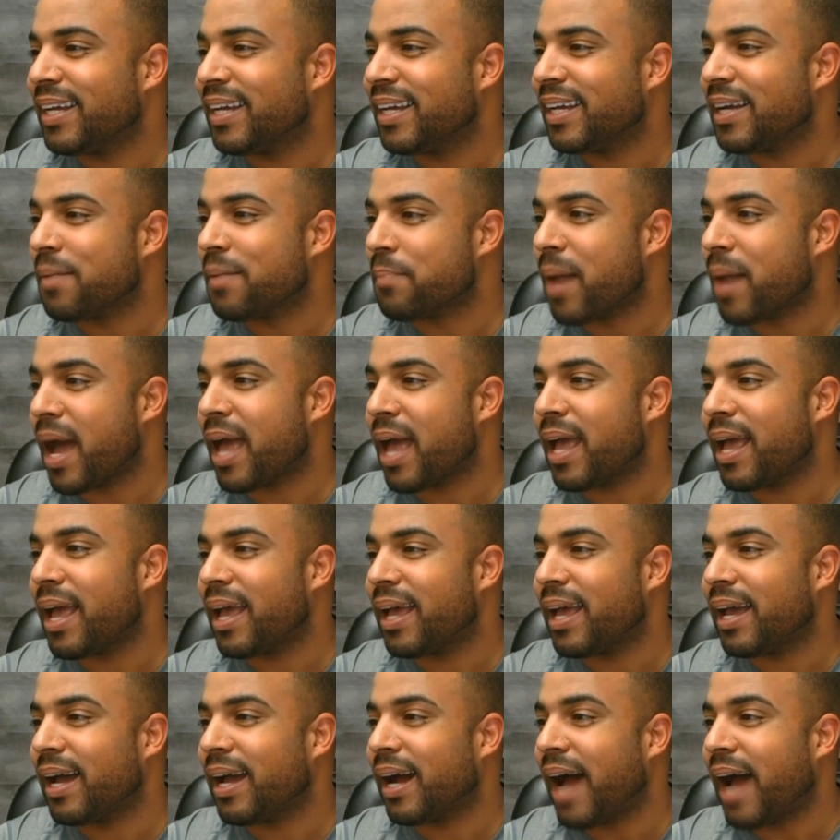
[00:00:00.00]
But
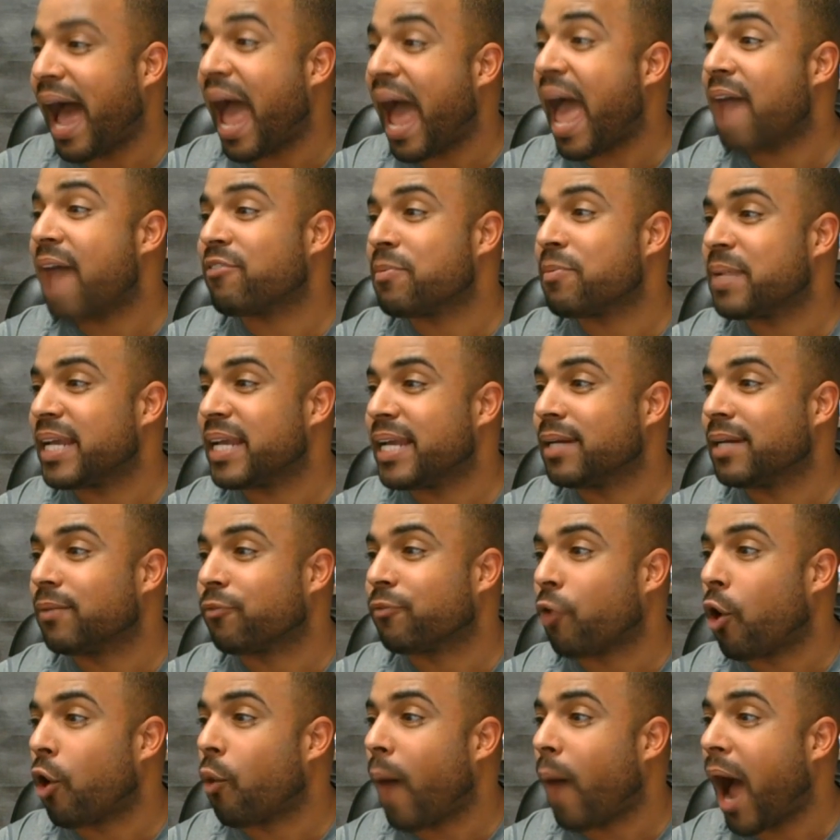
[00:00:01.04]
I haven't been eating them
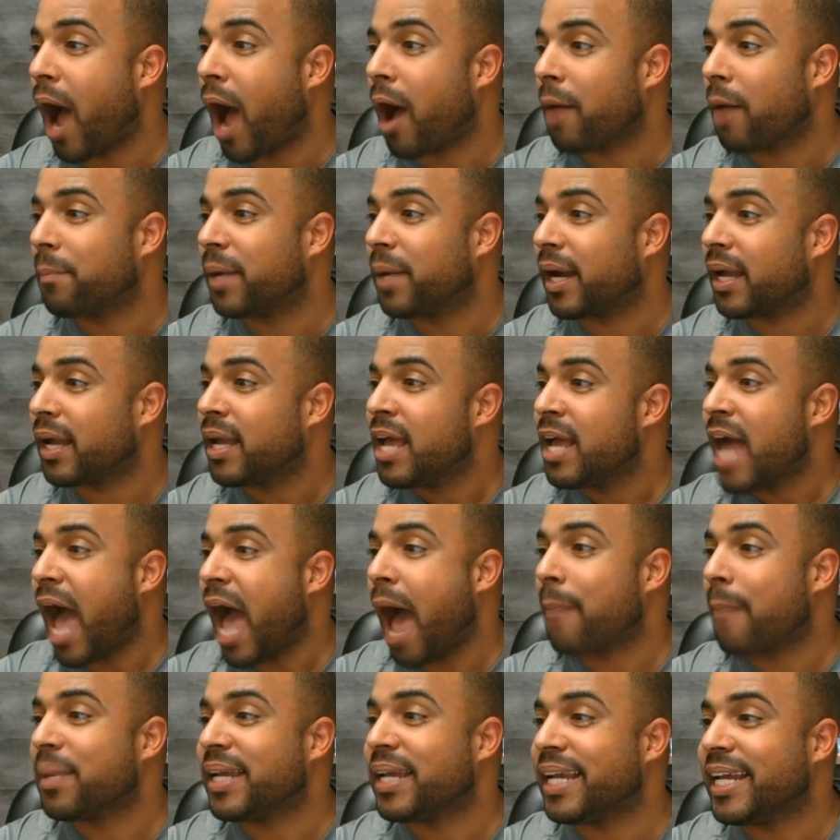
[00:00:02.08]
for a while, but I
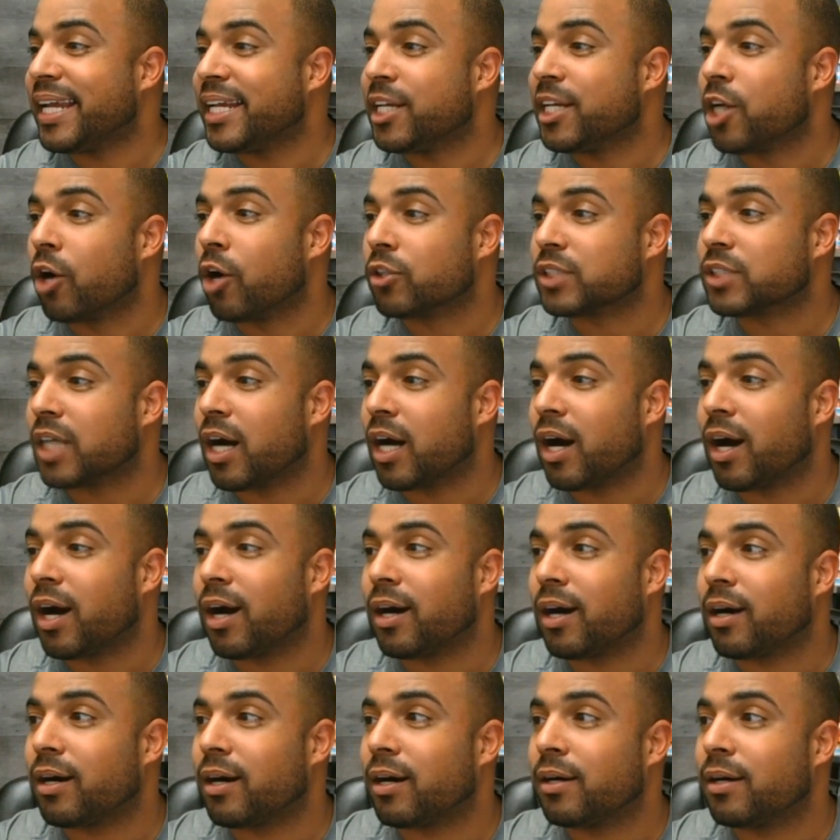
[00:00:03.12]
be eating those,
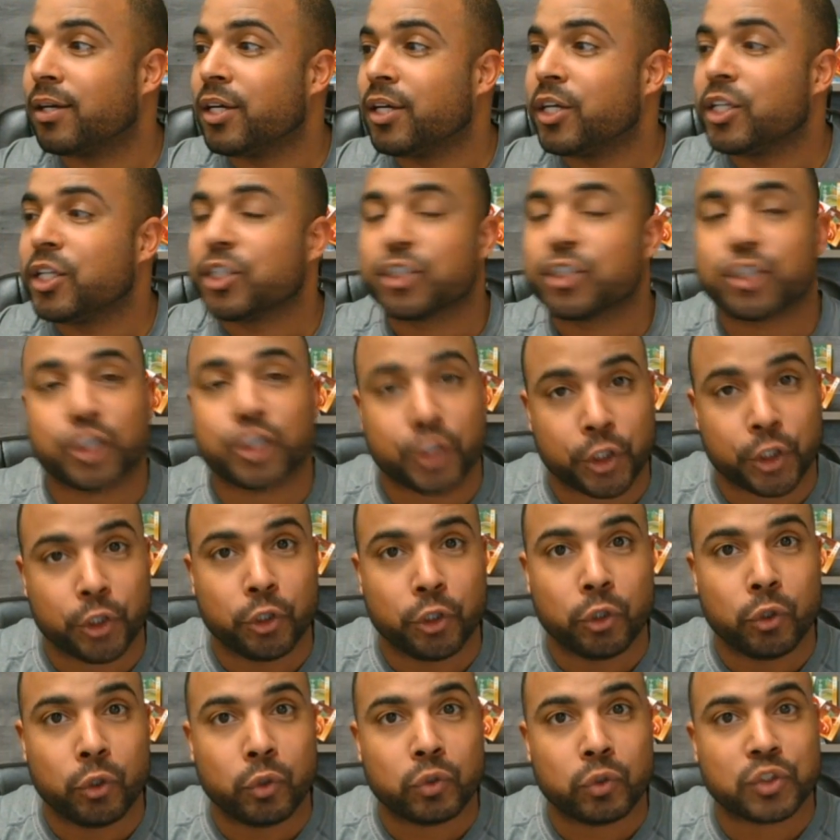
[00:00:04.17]

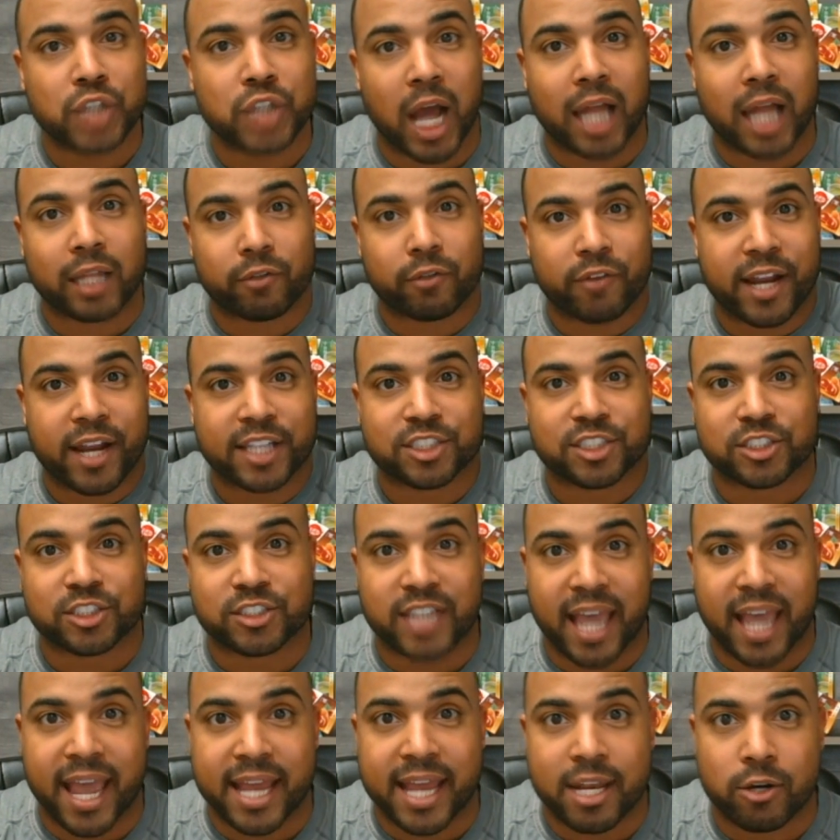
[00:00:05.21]
Chew Jolly Ranchers
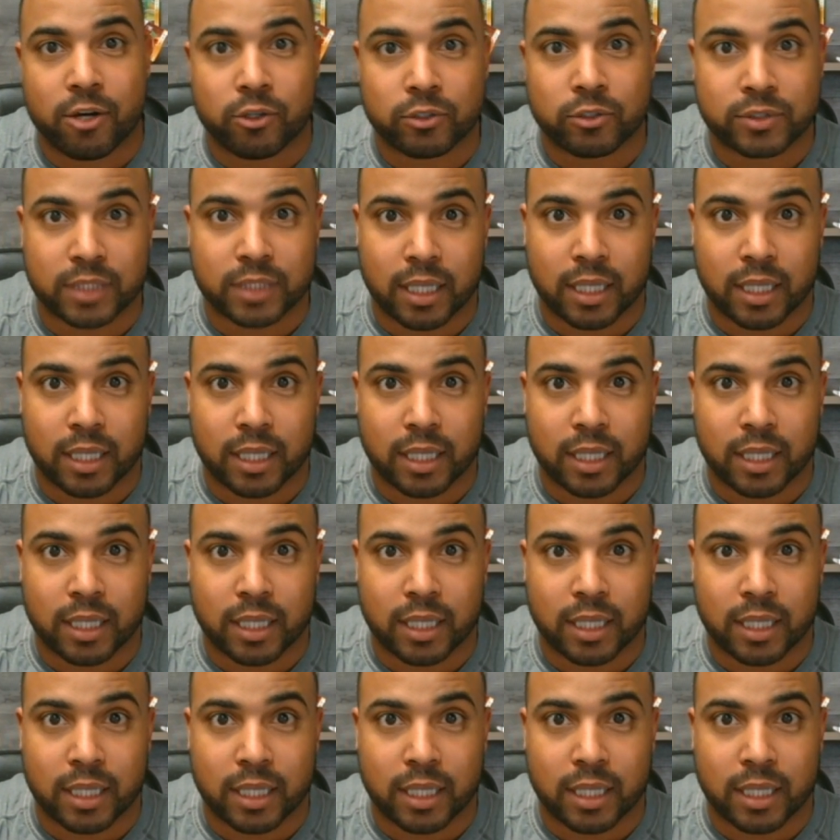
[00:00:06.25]
and those,